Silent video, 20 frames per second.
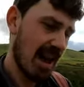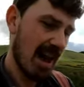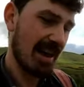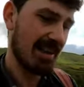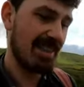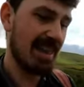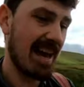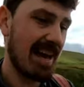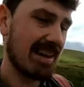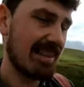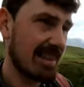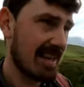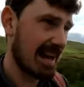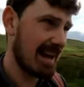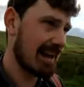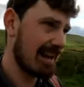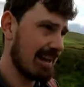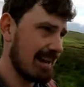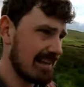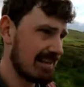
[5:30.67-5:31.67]
And that
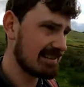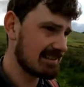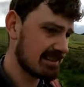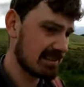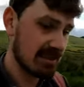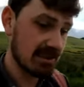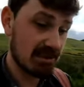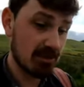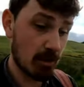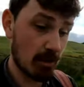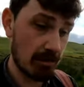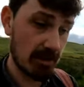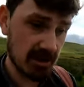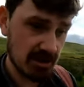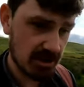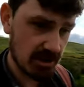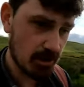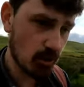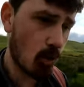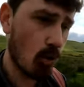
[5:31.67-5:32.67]
there is the sort of the
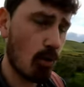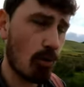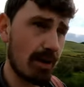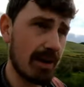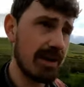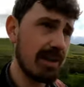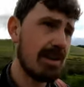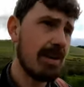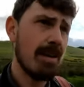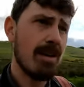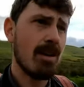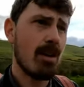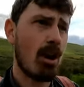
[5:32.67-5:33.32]
story